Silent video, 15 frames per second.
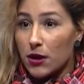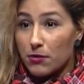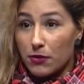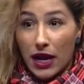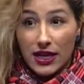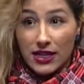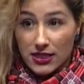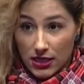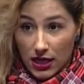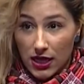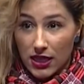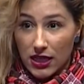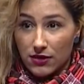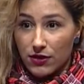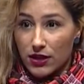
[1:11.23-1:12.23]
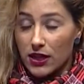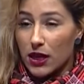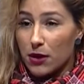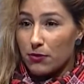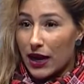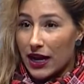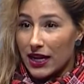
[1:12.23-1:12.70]
Pakistan, even
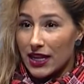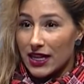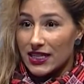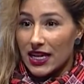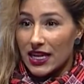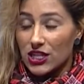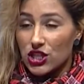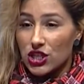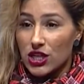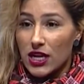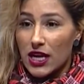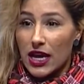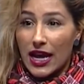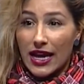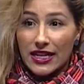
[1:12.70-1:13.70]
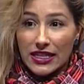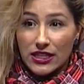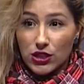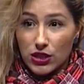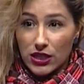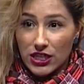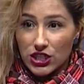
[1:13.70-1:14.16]
Bangladesh and
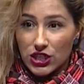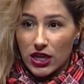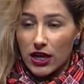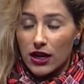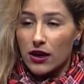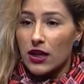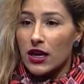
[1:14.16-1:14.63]
Indonesia,